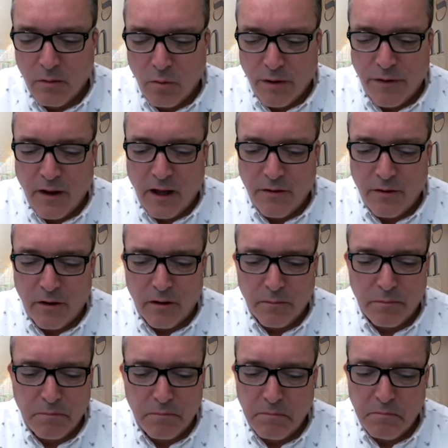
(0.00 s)
with
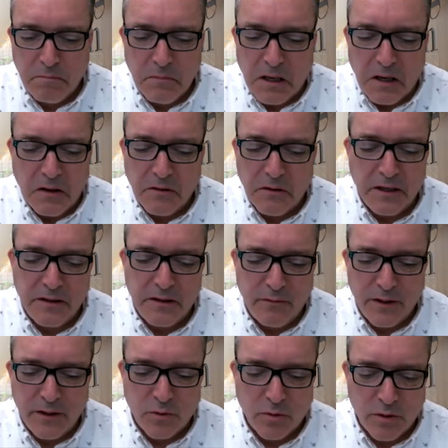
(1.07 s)
other
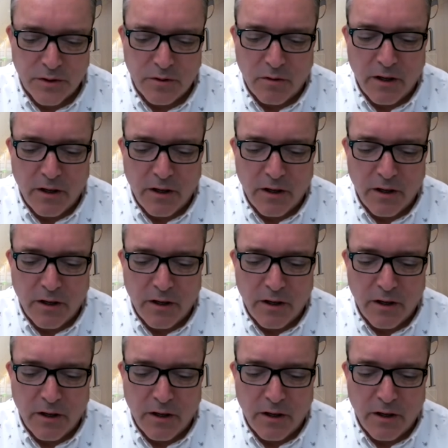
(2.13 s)
individuals